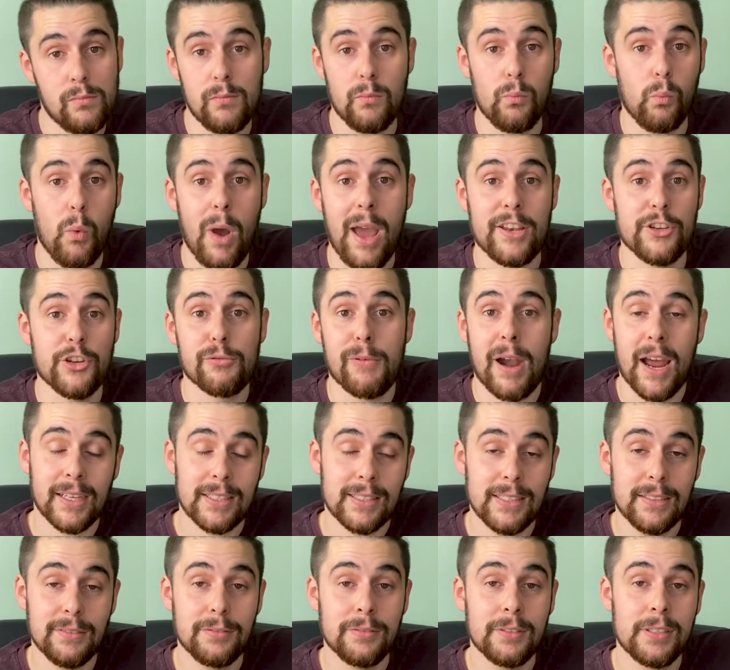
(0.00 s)
when you're
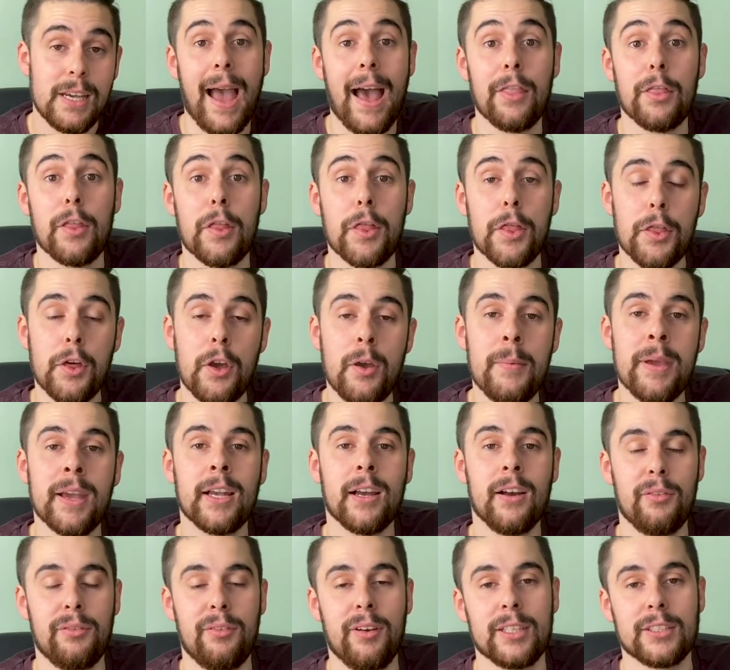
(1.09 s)
active, and the thermic
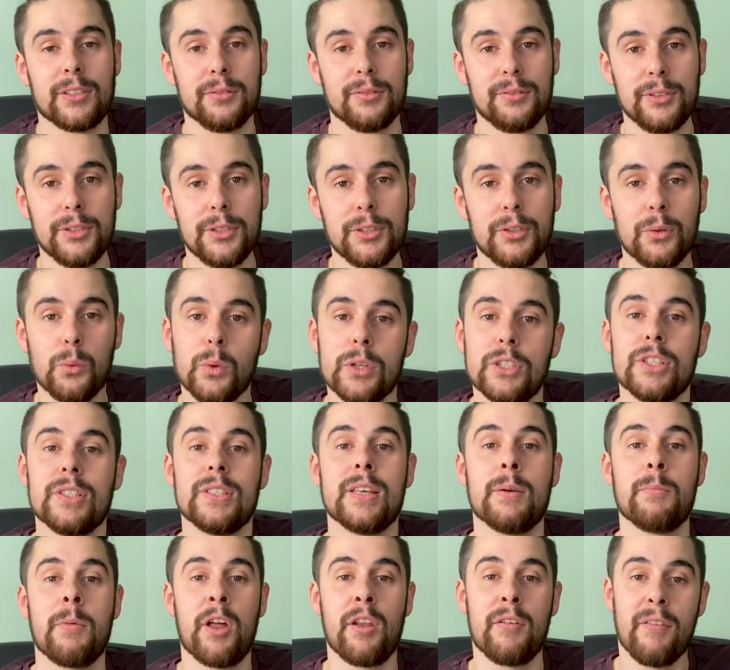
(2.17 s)
effect of food, which is
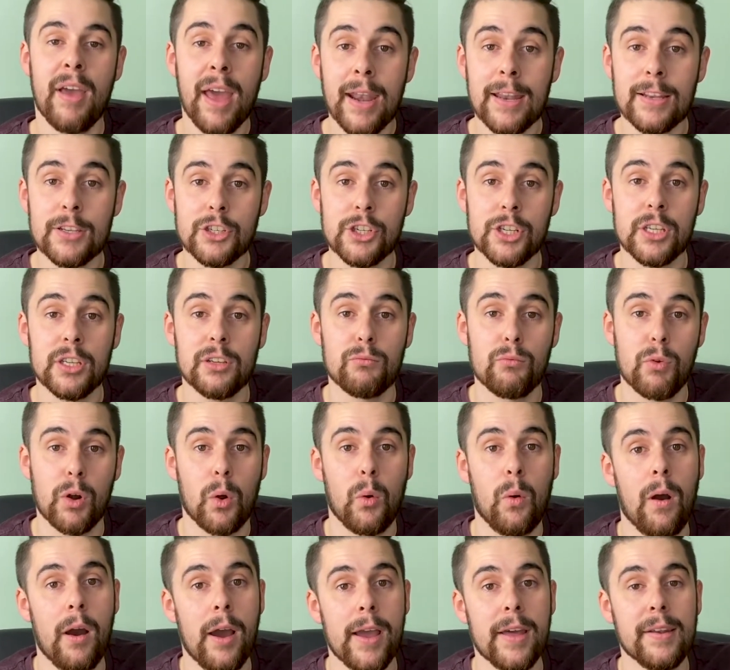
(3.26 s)
the amount of energy
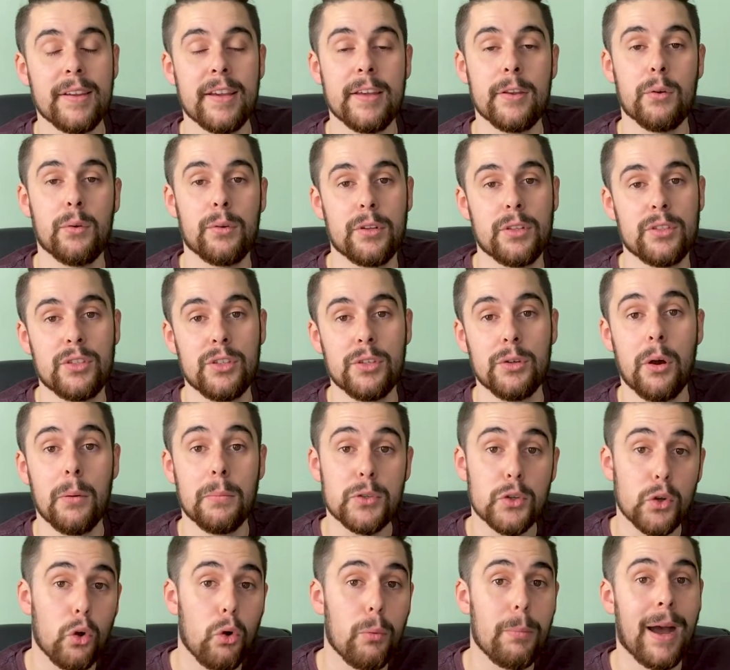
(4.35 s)
required in order to
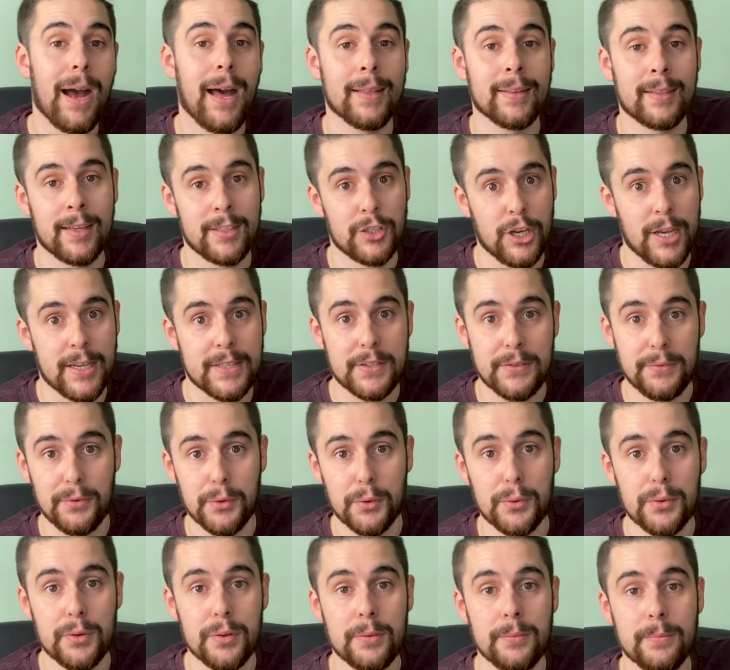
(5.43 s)
absorb and digest
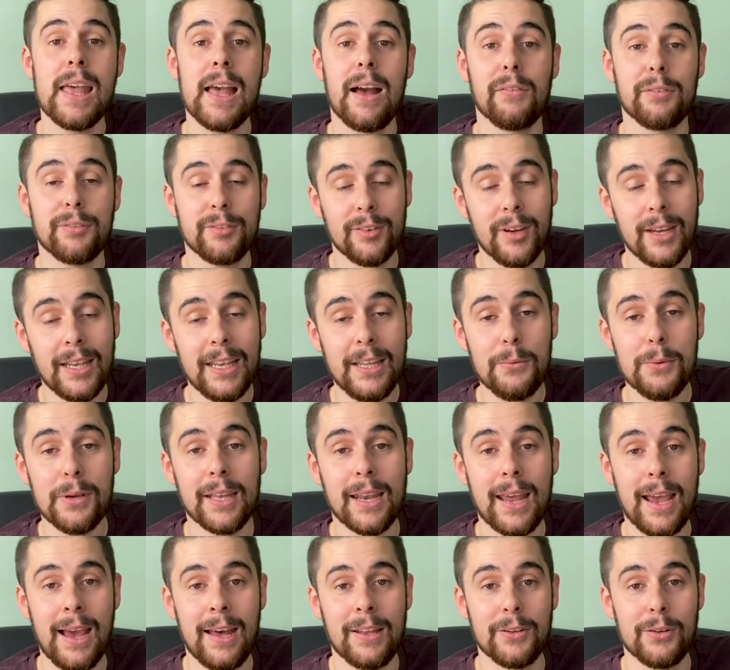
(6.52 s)
food. And finally, we're
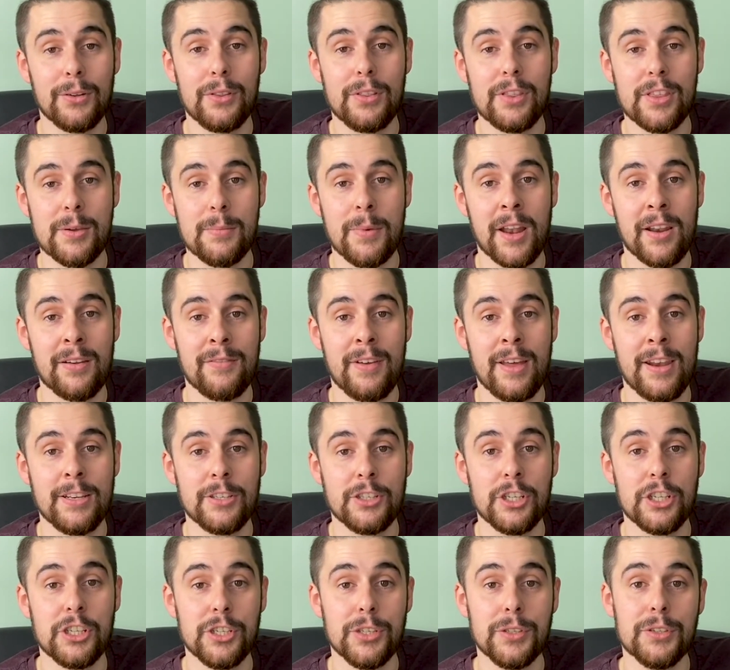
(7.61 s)
going to add on the amount of
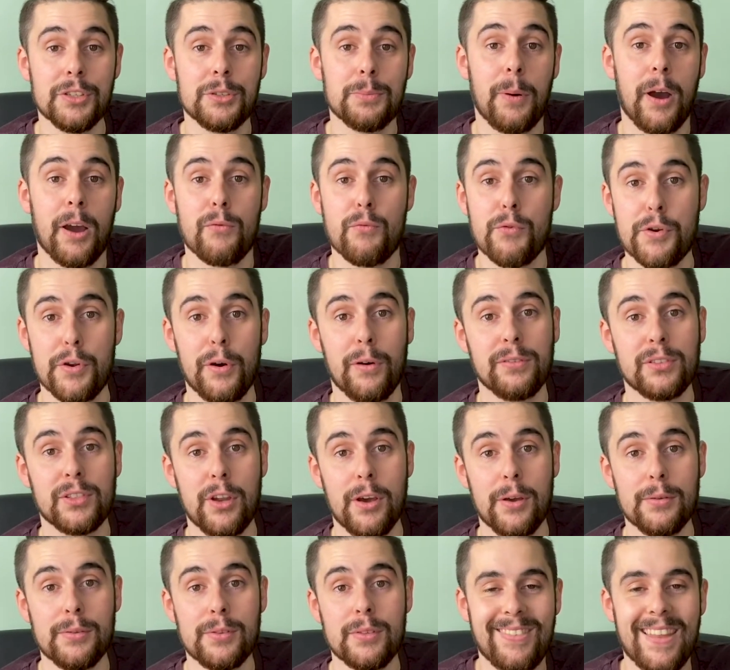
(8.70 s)
energy used by Rudolph's
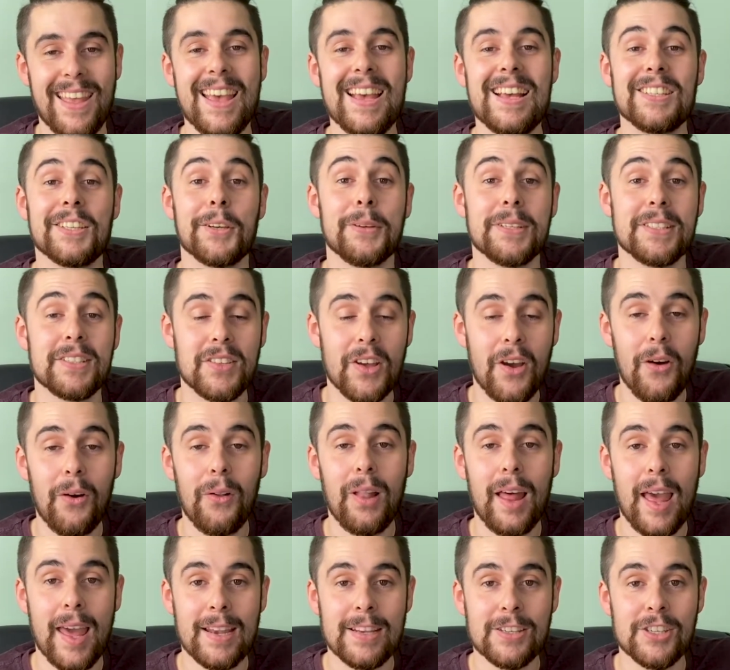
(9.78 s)
nose. So his total
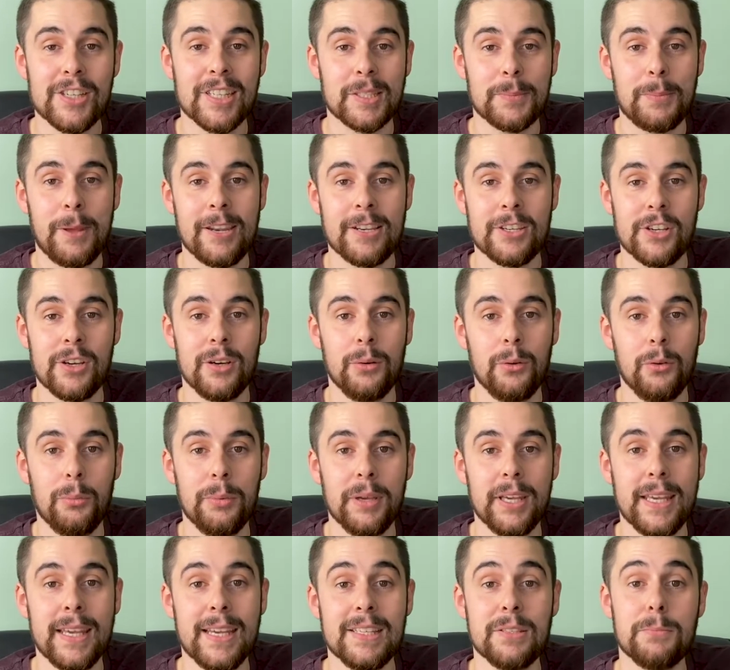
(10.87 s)
energy expenditure will
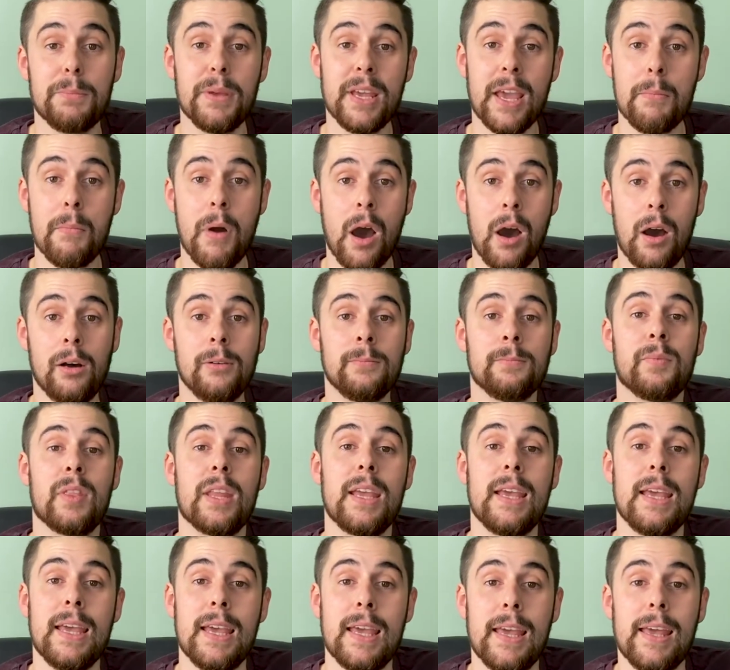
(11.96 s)
be his BMR,
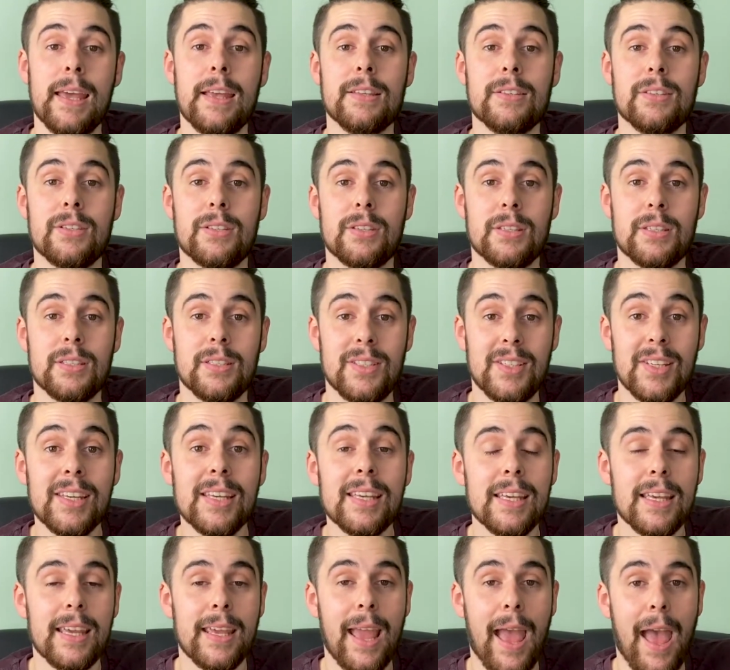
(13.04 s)
his
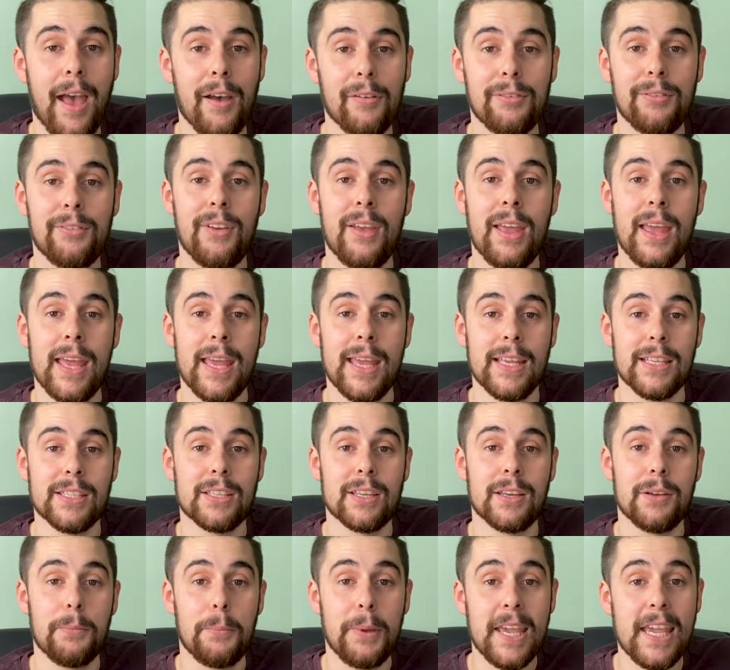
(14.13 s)
TEF, his
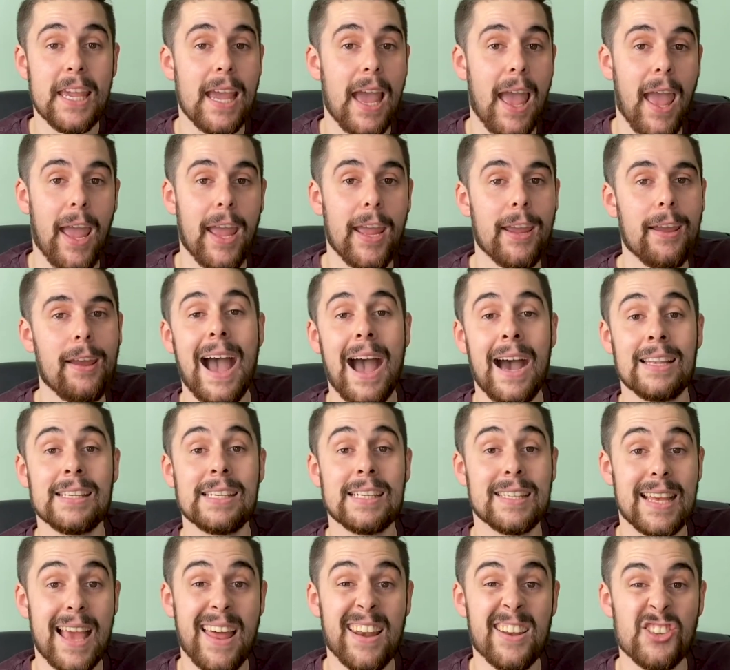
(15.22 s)
PA, and
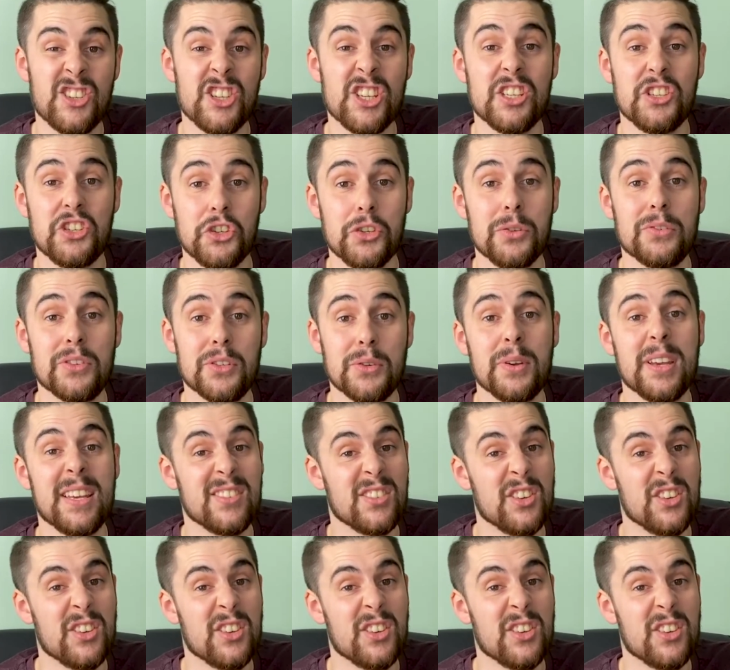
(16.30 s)
his energy due to his